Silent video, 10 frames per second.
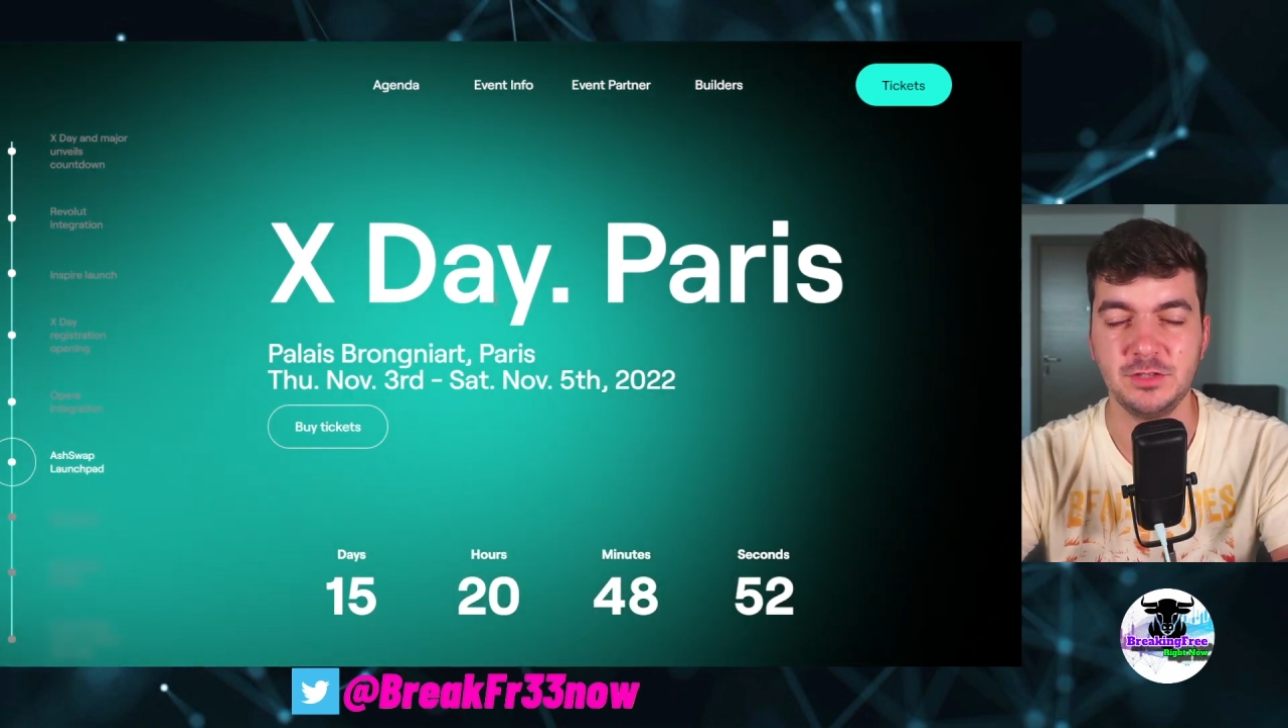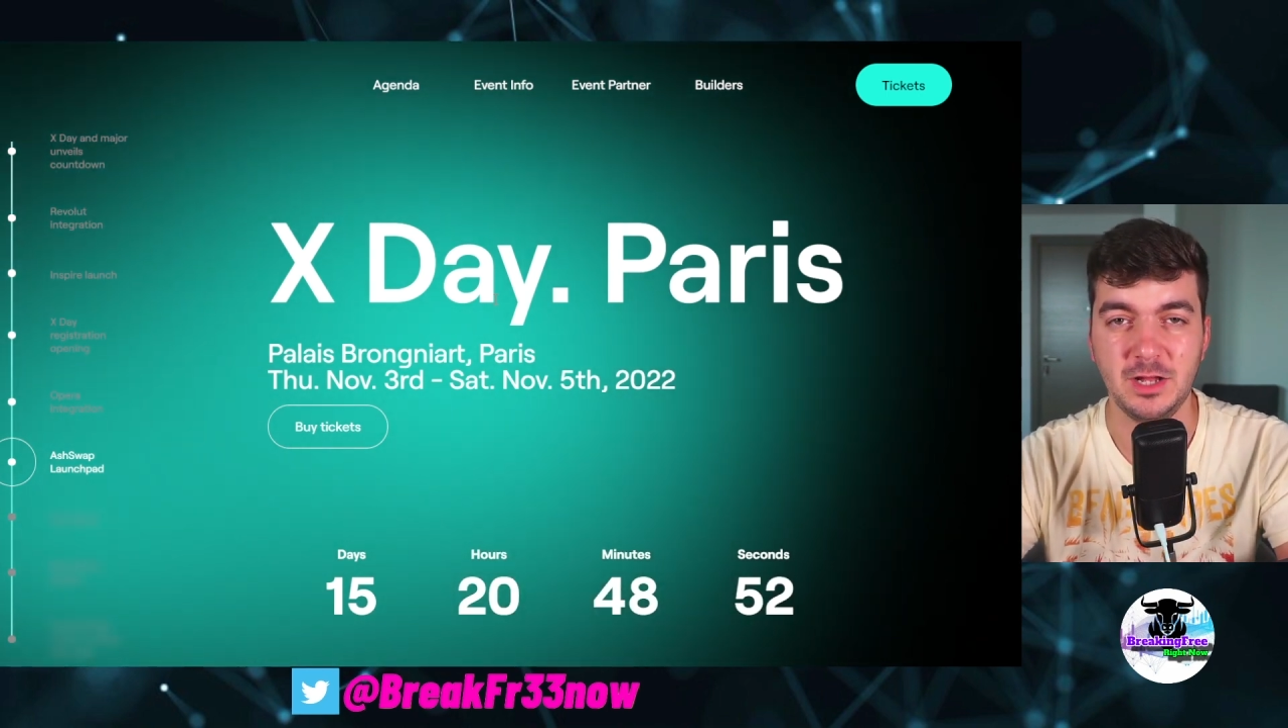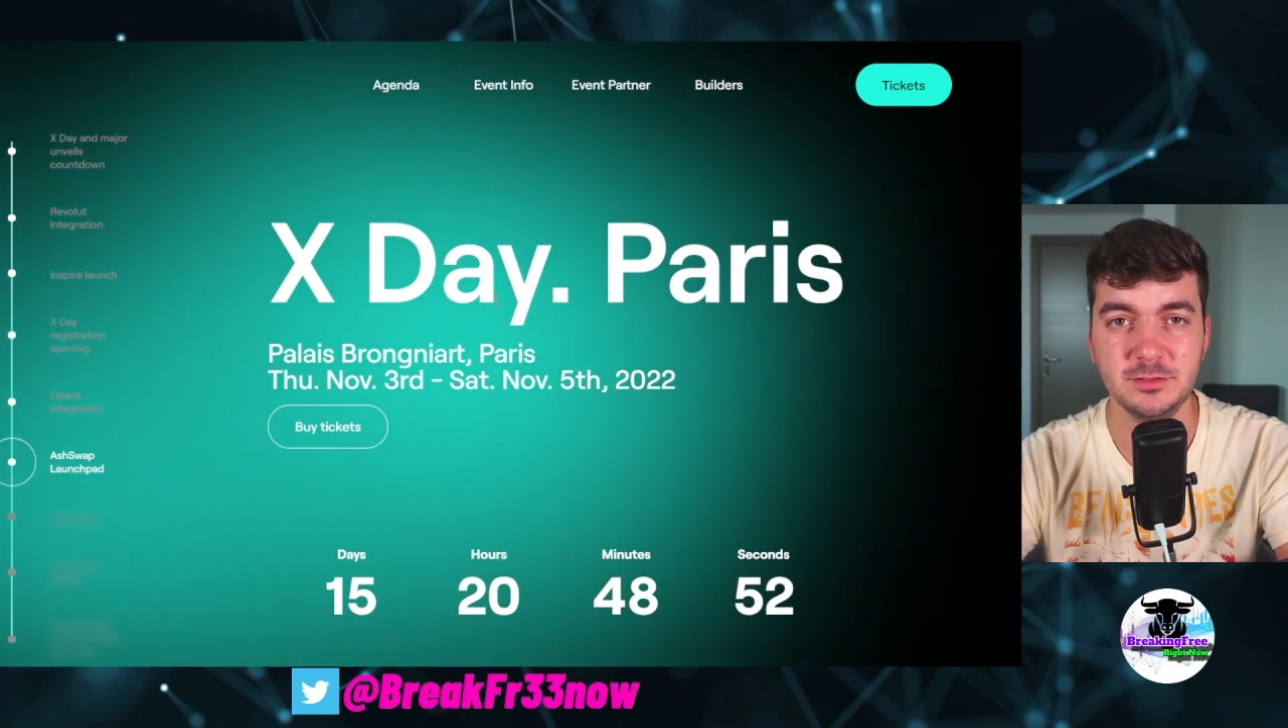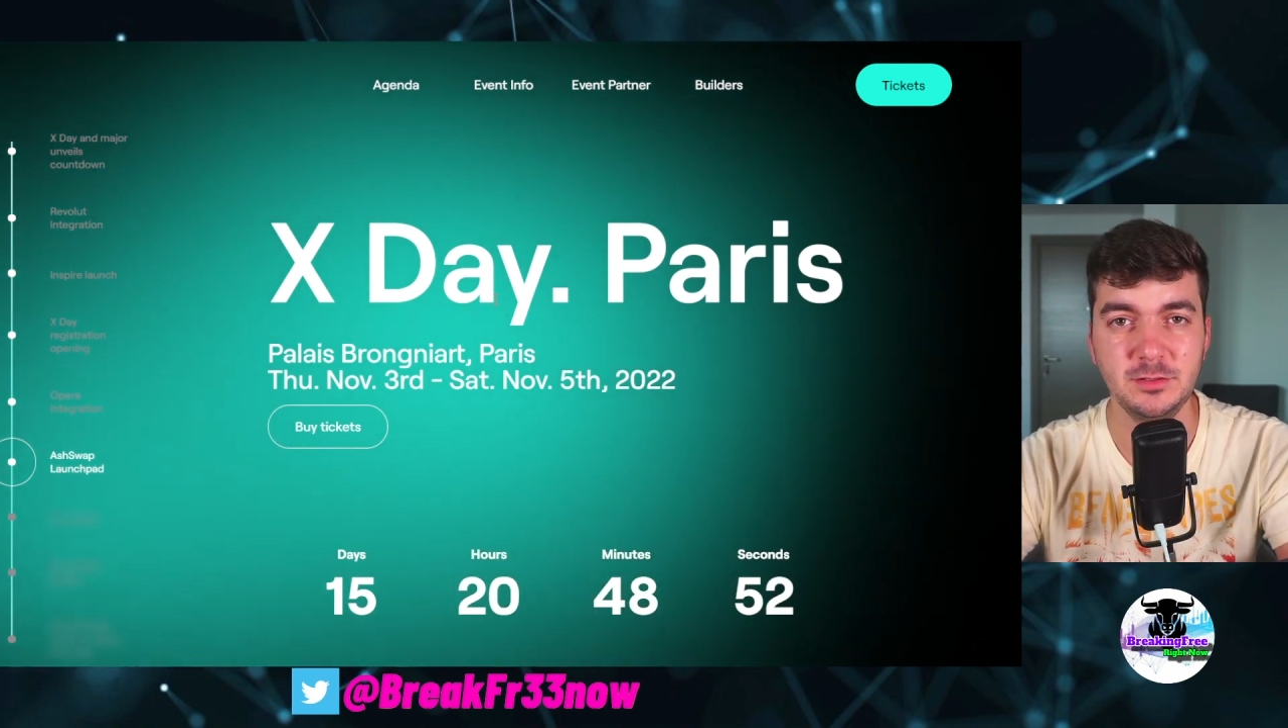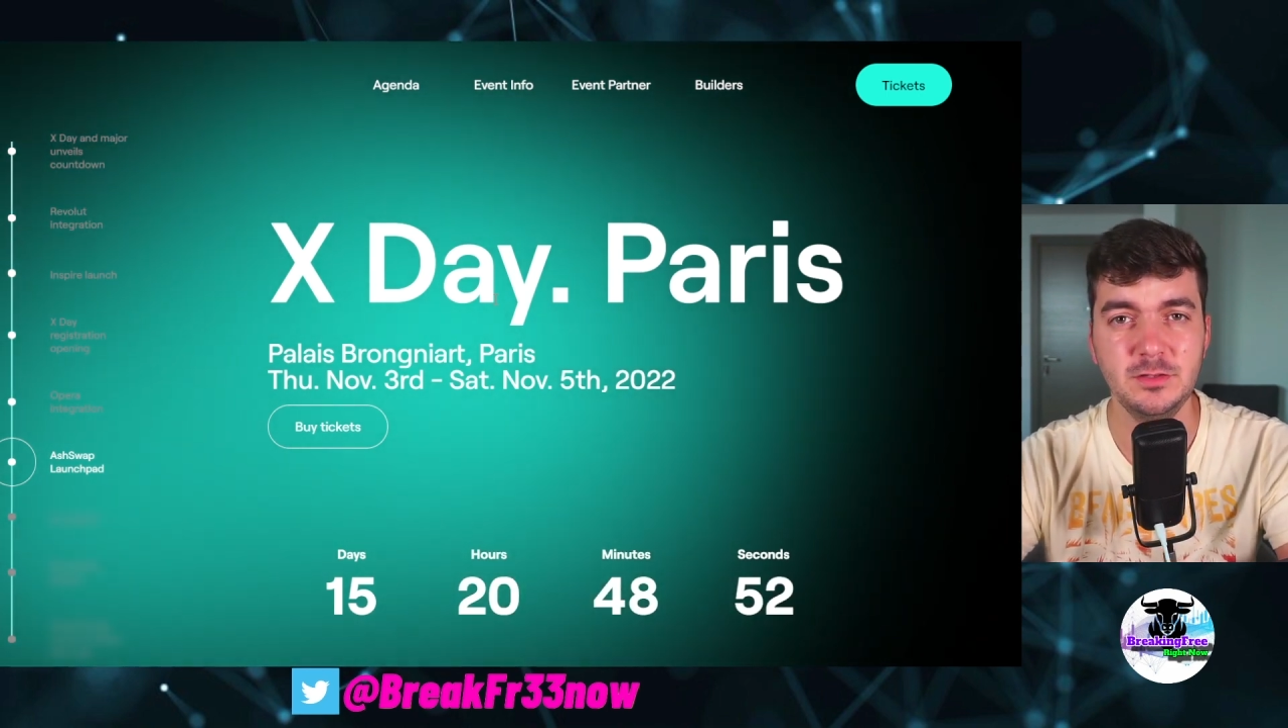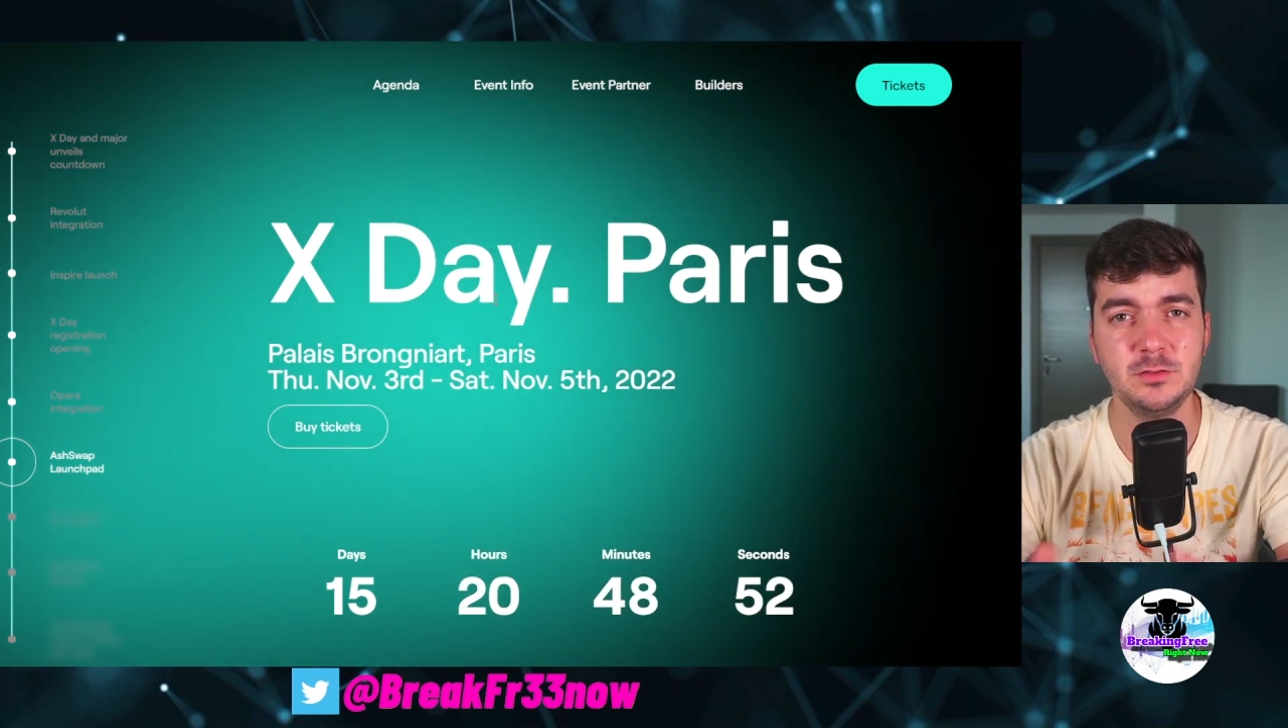altcoins.